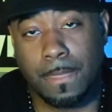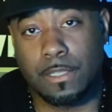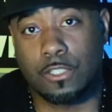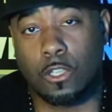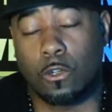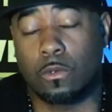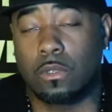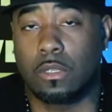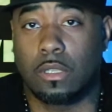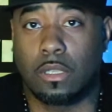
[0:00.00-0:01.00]

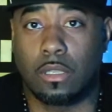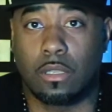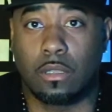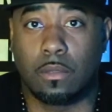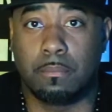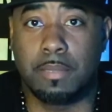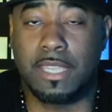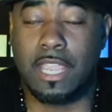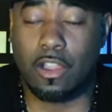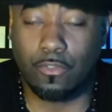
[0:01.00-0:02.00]
So be
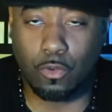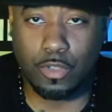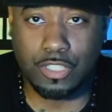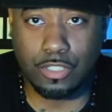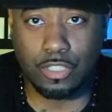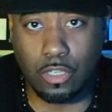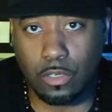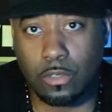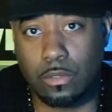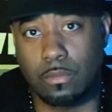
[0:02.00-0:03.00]
careful with your
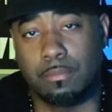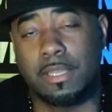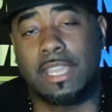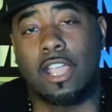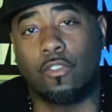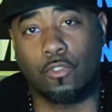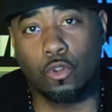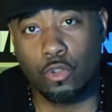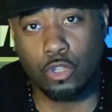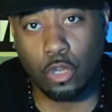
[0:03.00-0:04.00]
circle. Be careful
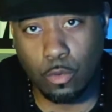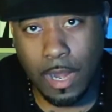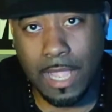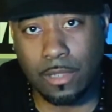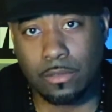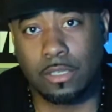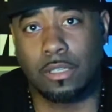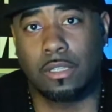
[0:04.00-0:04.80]
who you're around.